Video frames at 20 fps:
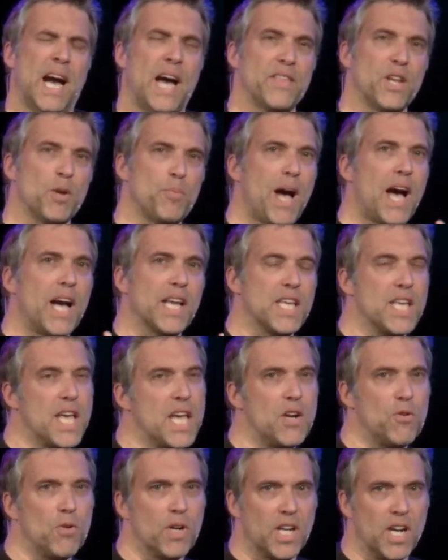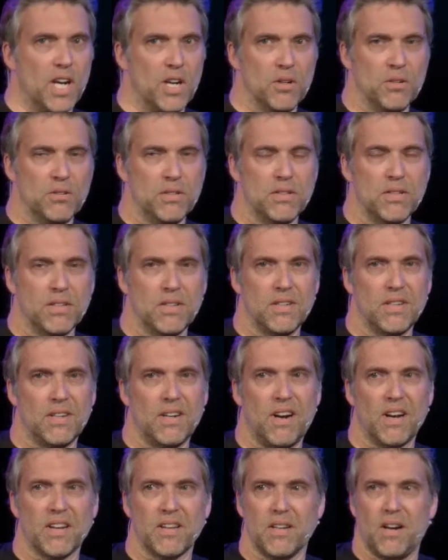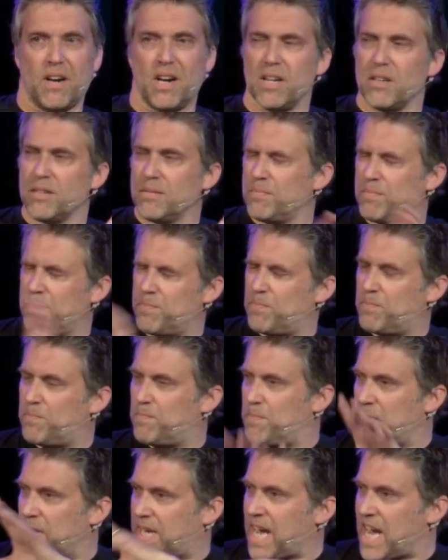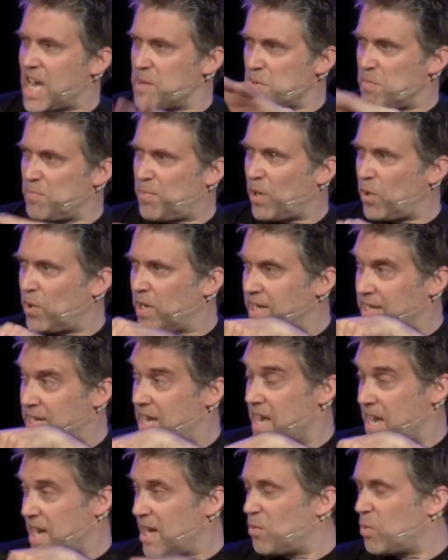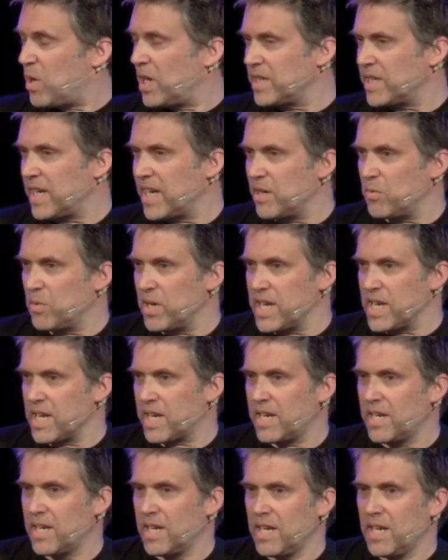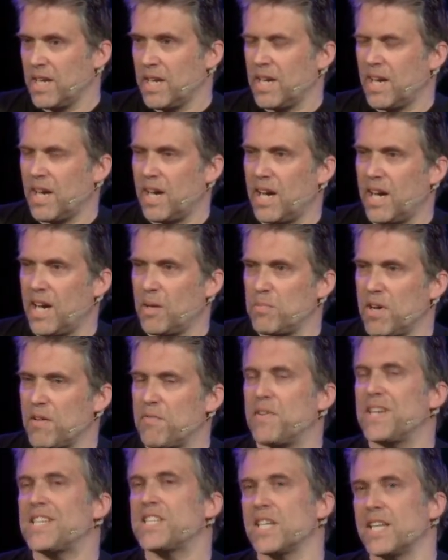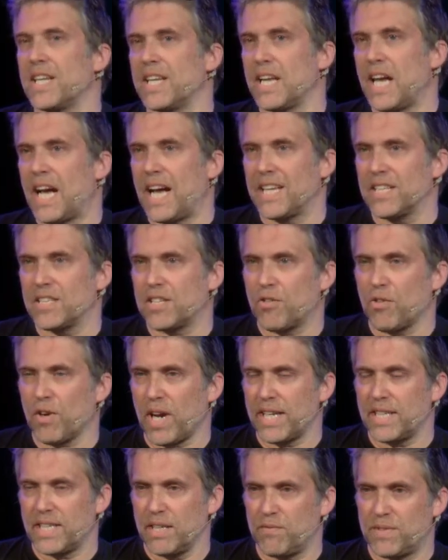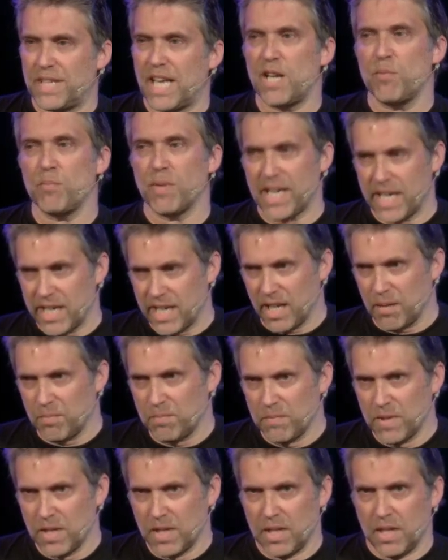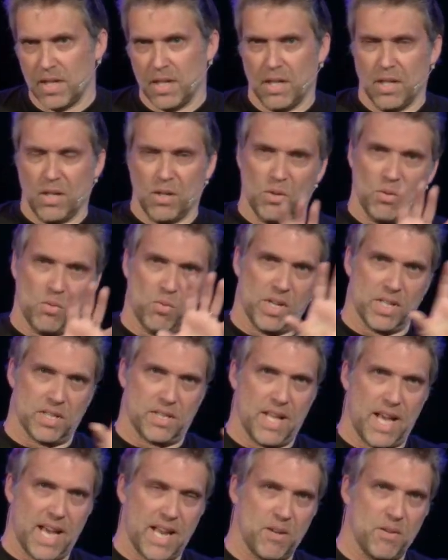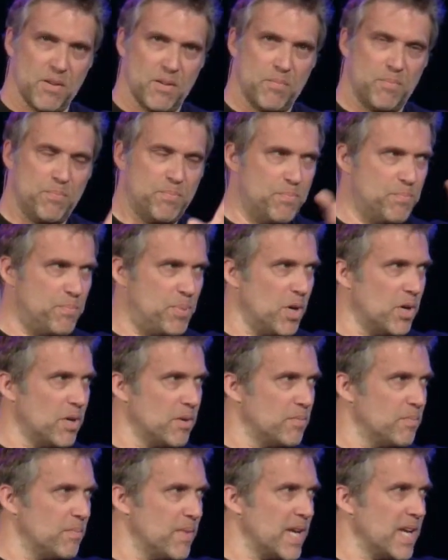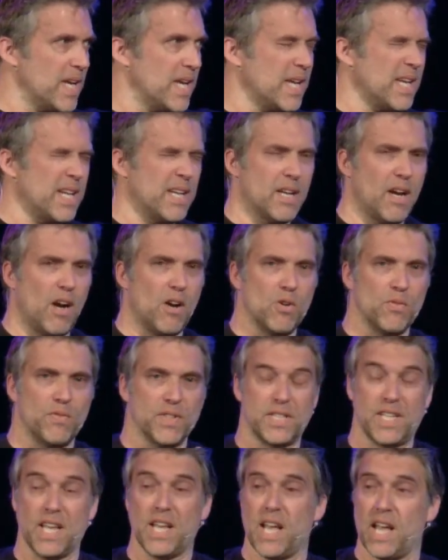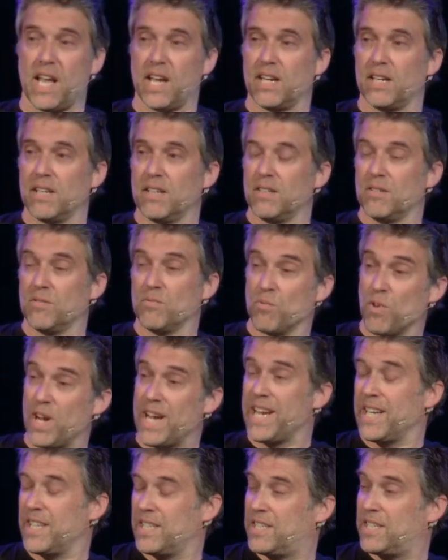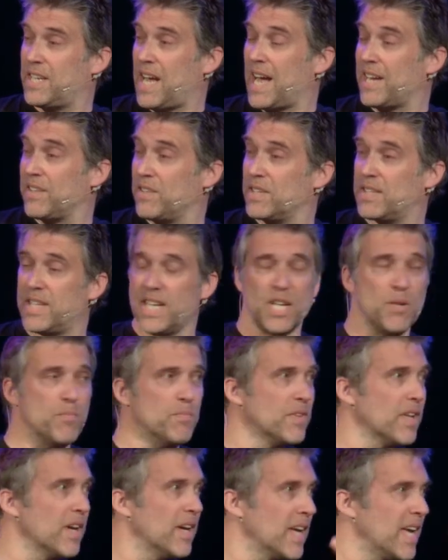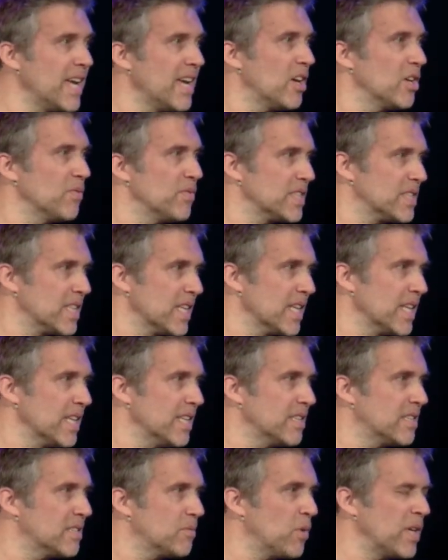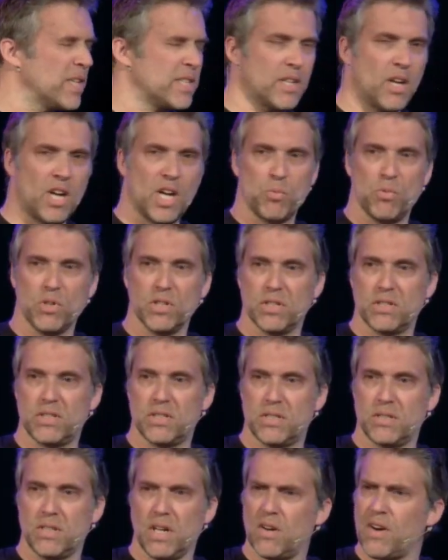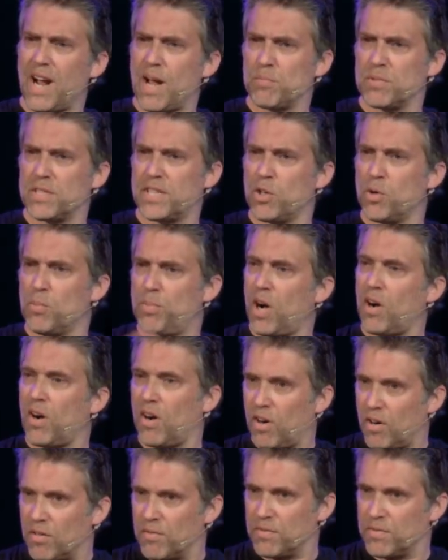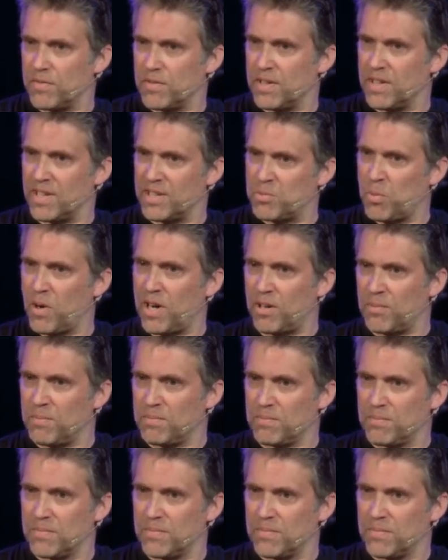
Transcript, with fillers: and then about a year ago, I, I became employed here one day a week, um, officially as creative team leader, which then put me overseeing Rich and the team that he oversees, which I was or am still part of as well.